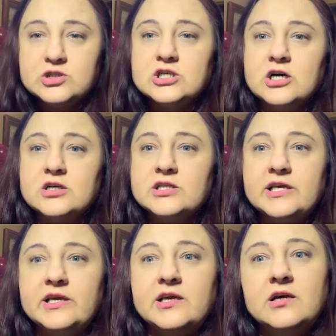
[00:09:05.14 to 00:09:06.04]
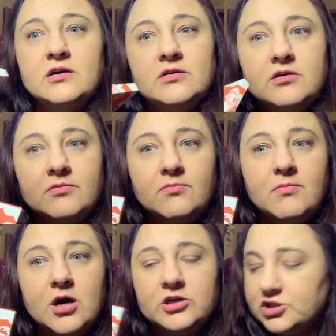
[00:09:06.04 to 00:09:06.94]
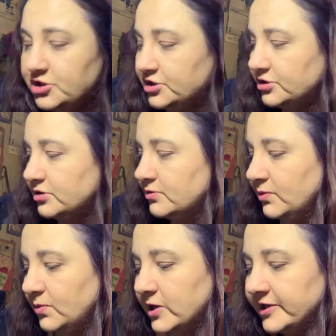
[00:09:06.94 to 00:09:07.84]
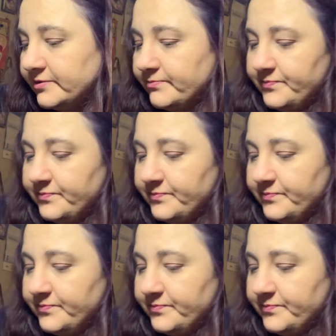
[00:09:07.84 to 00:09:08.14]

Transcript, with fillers: start the March one.